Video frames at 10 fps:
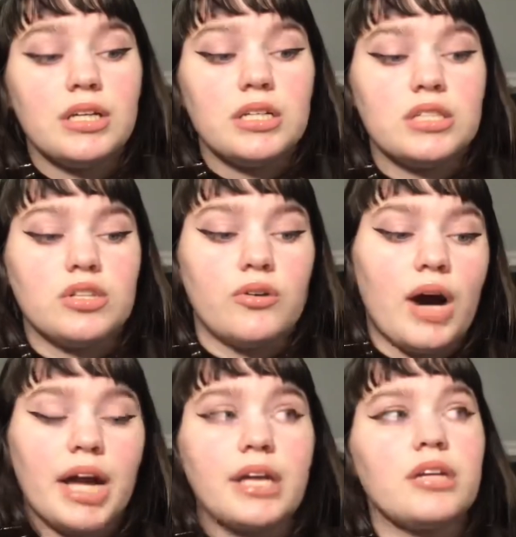so
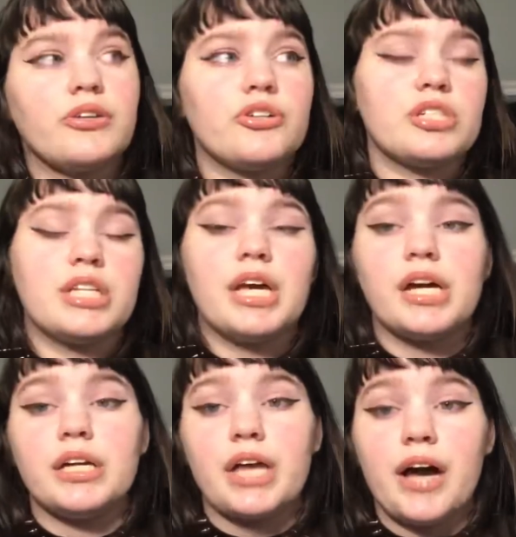I can
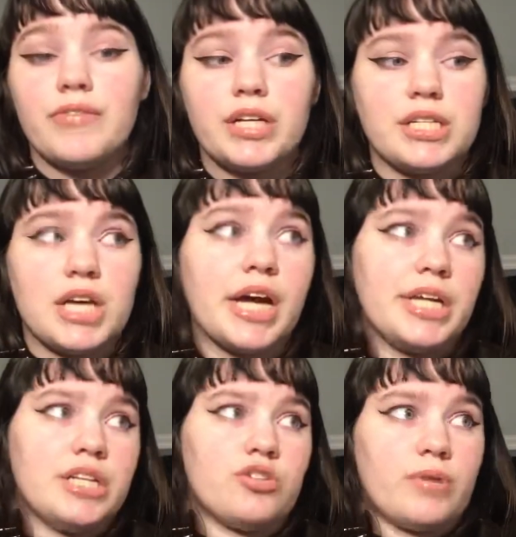understand having
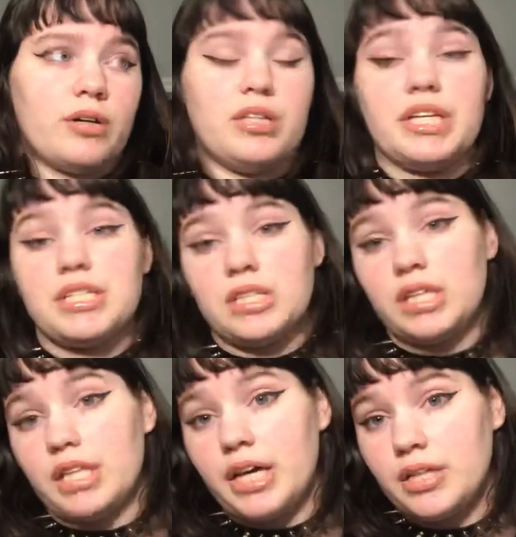anxieties around things
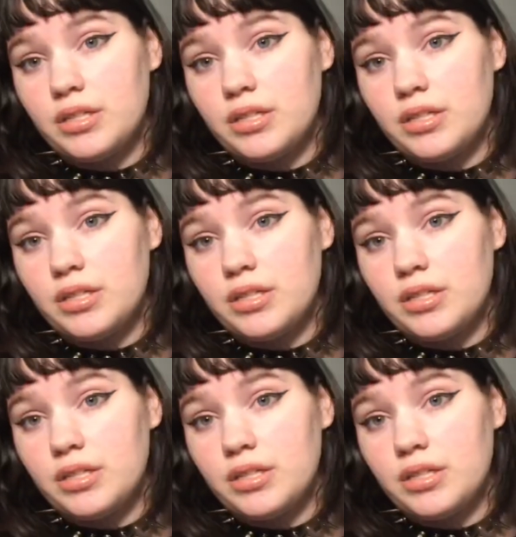like that.